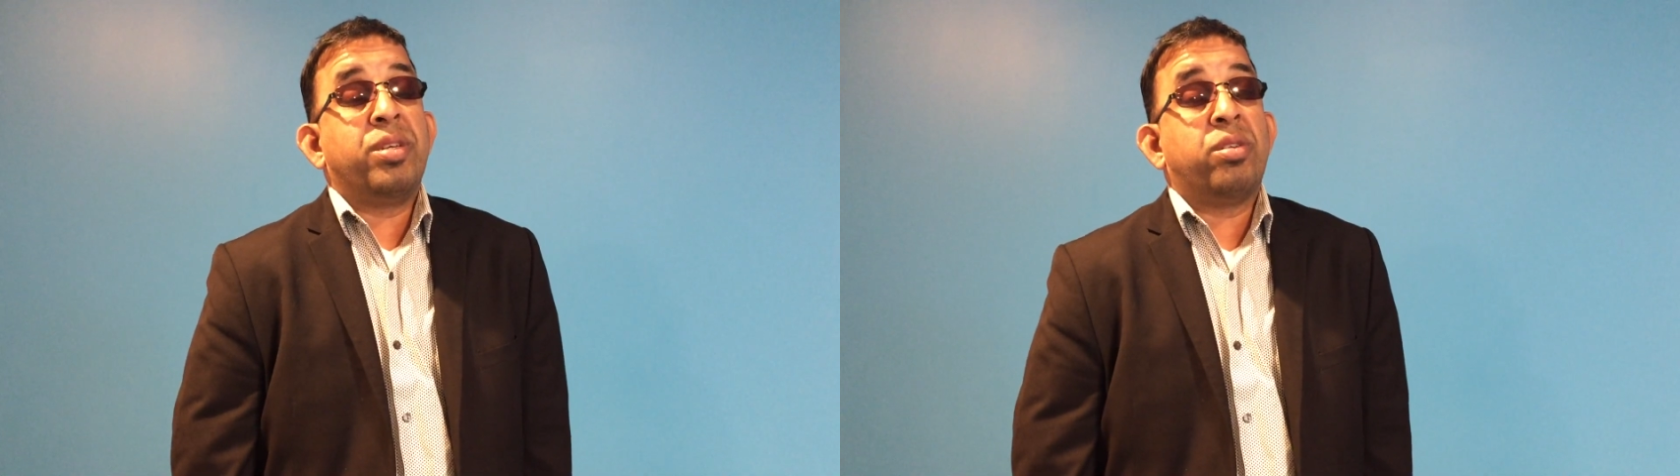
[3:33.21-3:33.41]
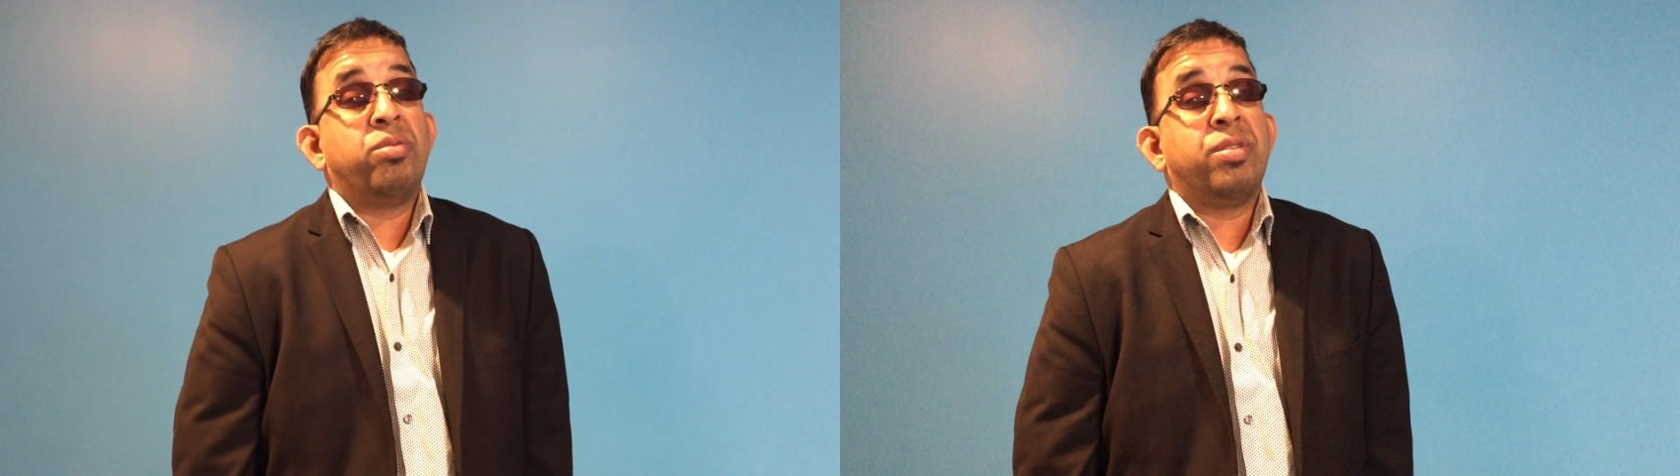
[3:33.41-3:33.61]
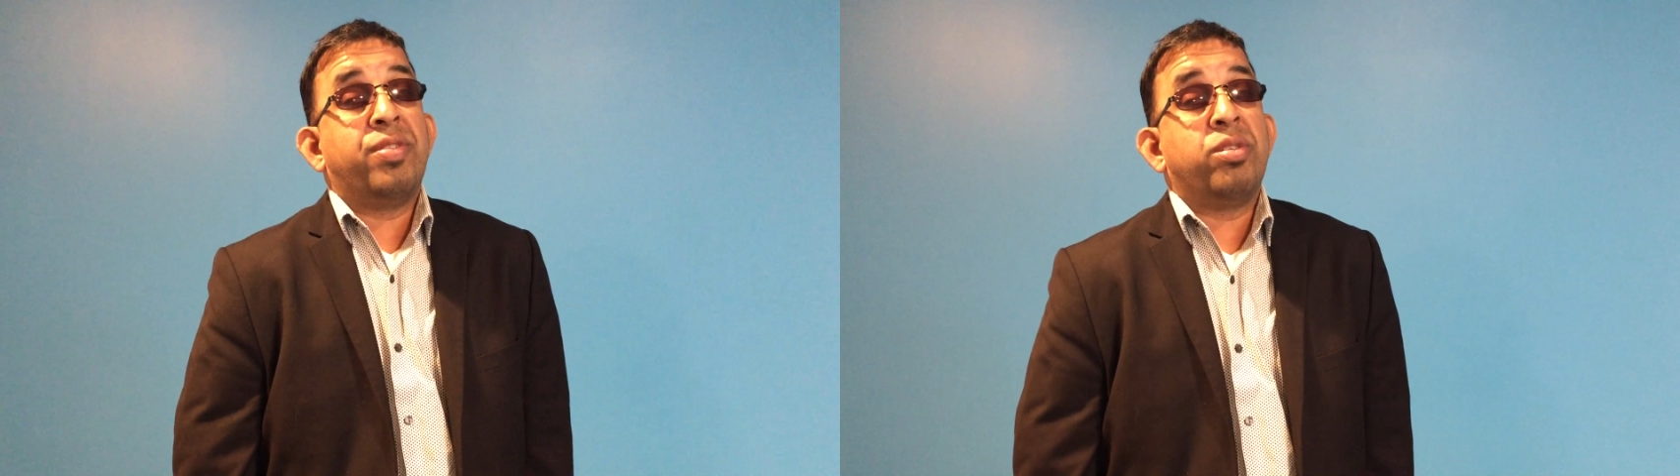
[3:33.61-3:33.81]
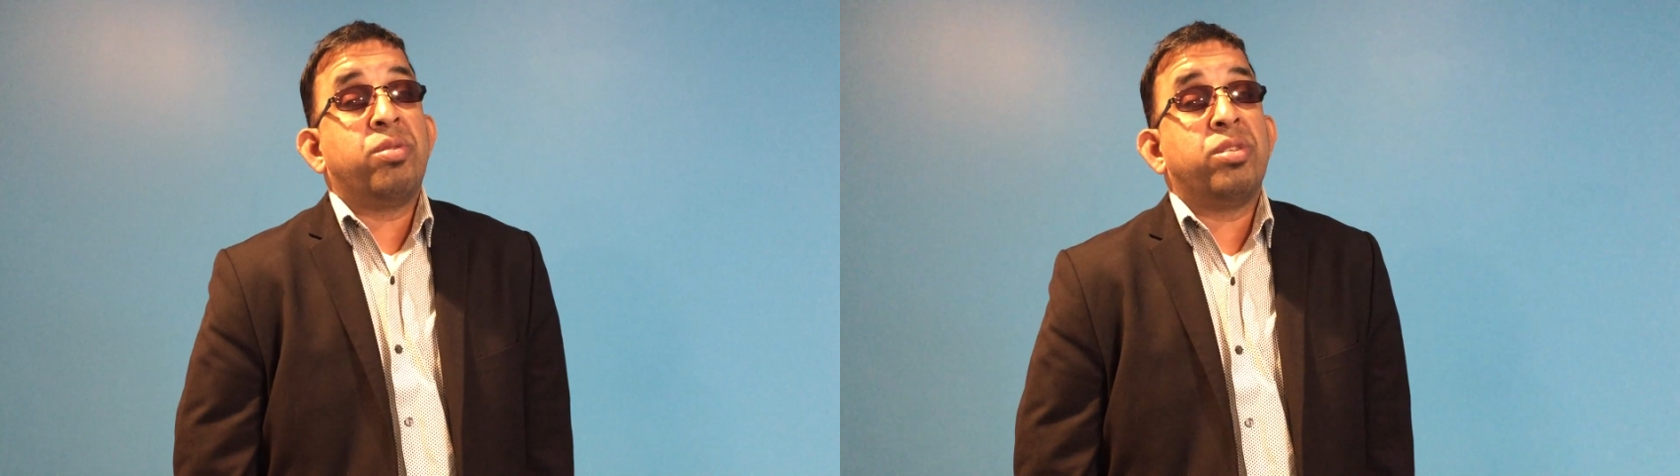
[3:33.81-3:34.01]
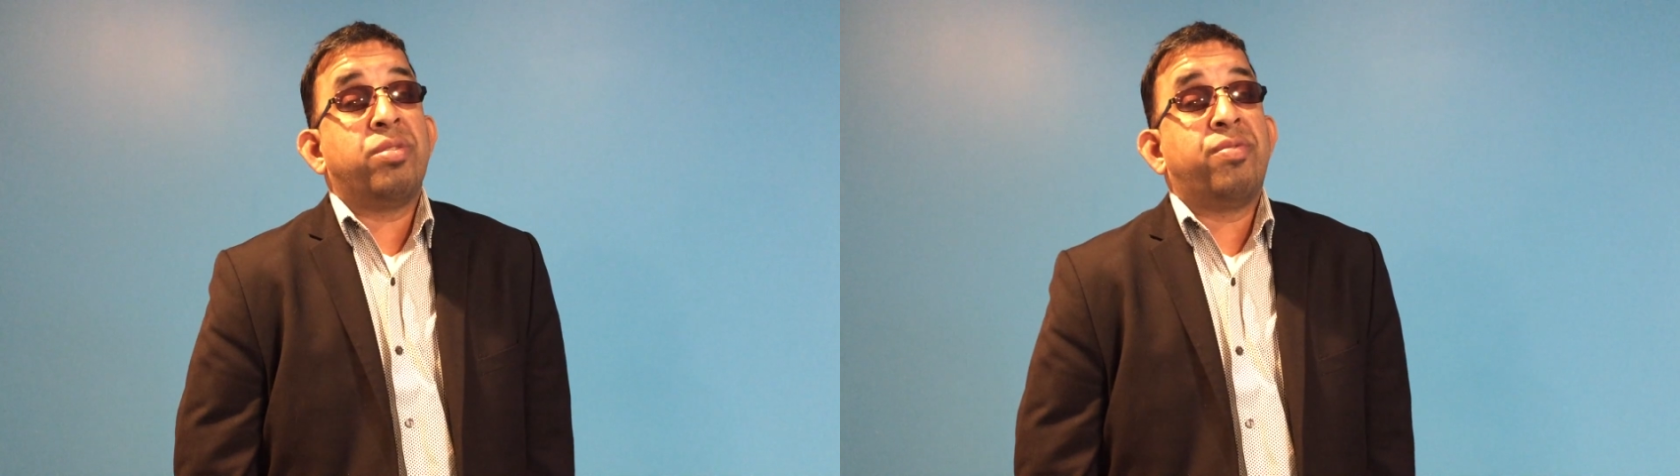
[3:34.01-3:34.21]
the Inclusive
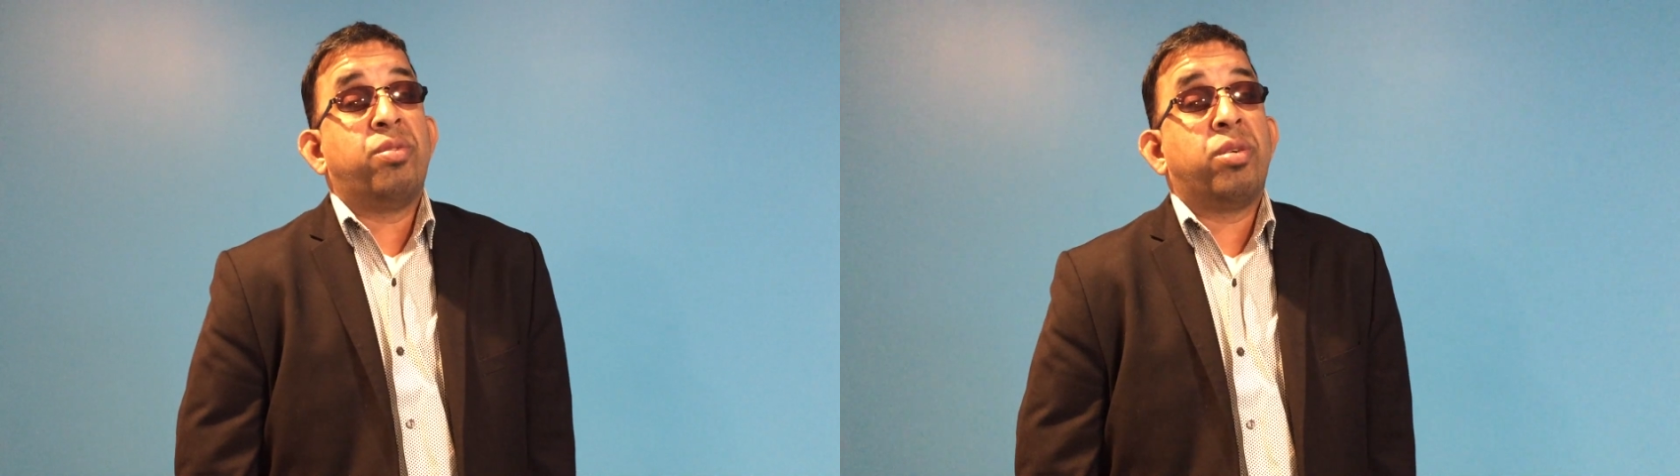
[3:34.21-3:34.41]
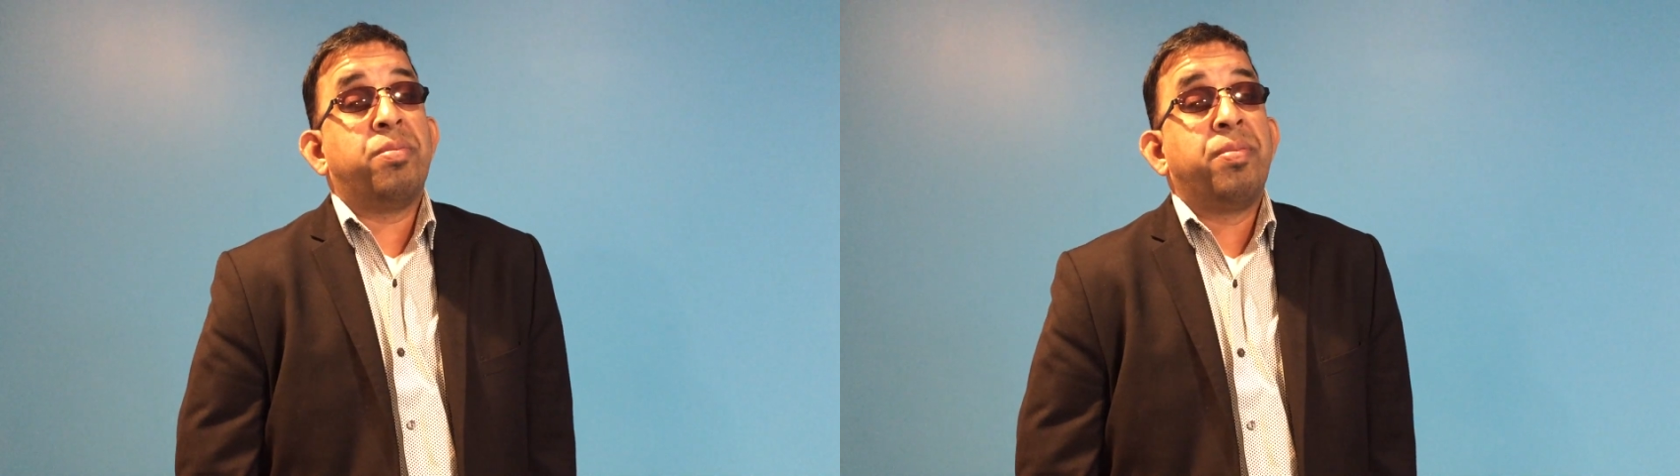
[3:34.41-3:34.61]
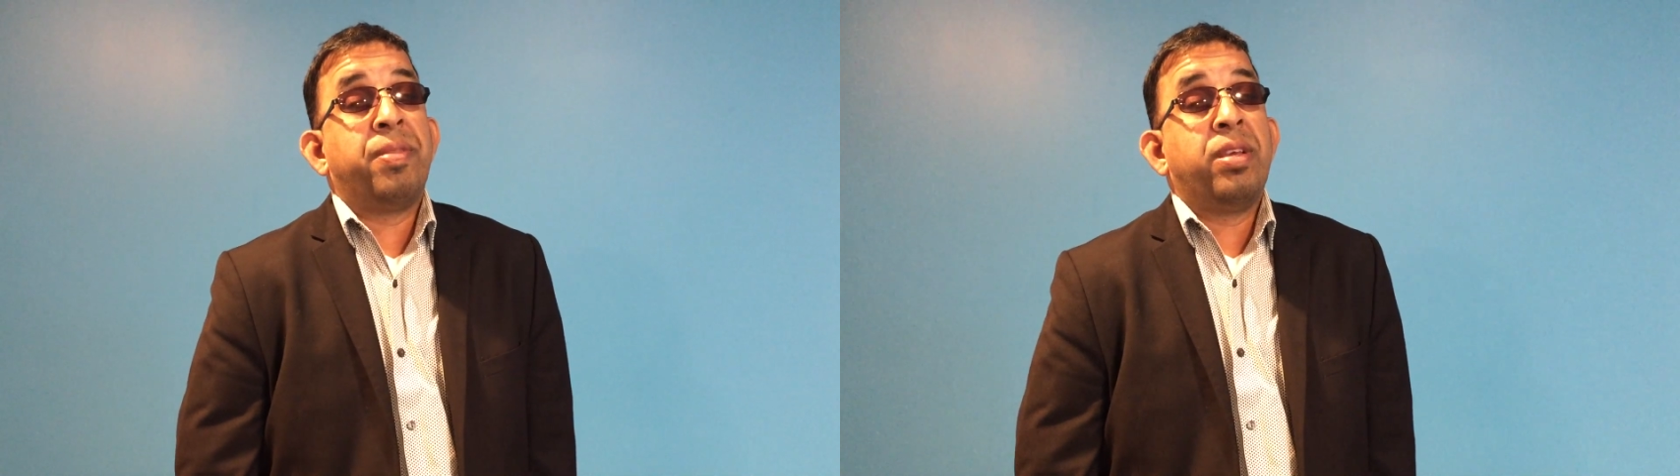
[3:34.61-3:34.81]
Education Forum,